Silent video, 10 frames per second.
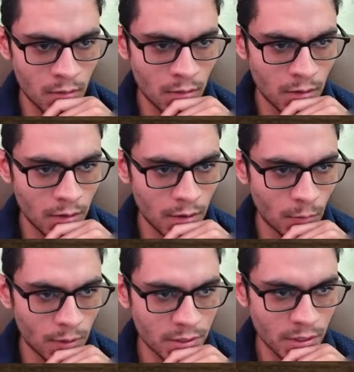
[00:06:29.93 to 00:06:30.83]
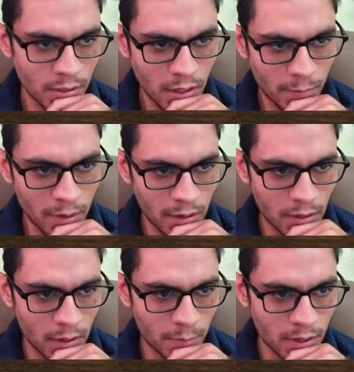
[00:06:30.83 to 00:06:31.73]
And once I take back,
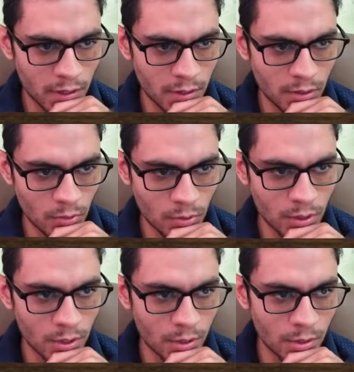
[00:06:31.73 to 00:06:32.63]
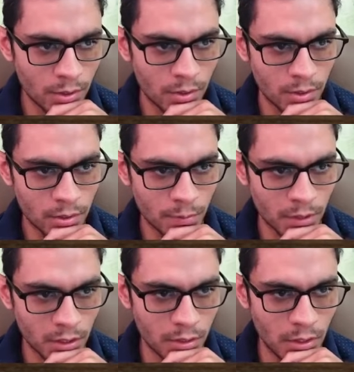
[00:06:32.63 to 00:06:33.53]
I'm hitting the rook. So I'm
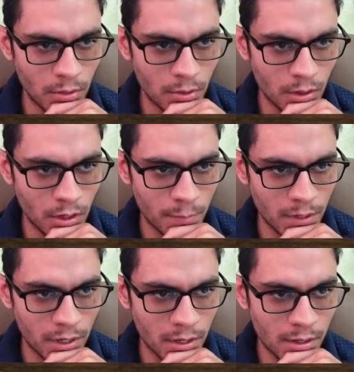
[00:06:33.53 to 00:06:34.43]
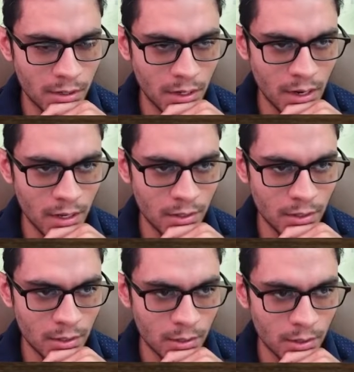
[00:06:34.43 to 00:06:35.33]
hitting the rook, I'm hitting the knight.
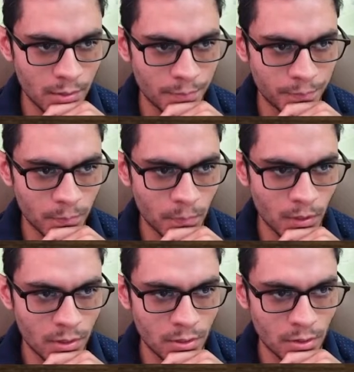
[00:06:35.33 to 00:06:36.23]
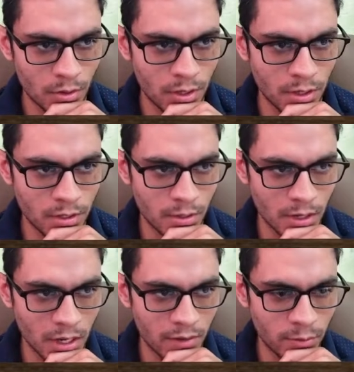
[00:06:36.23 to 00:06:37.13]
So he's gonna
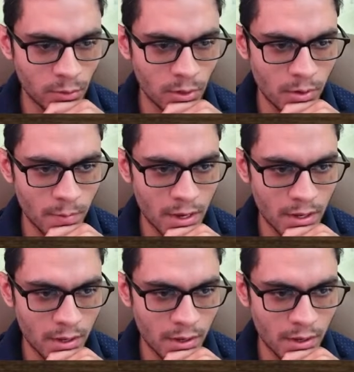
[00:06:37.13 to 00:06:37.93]
have to go back.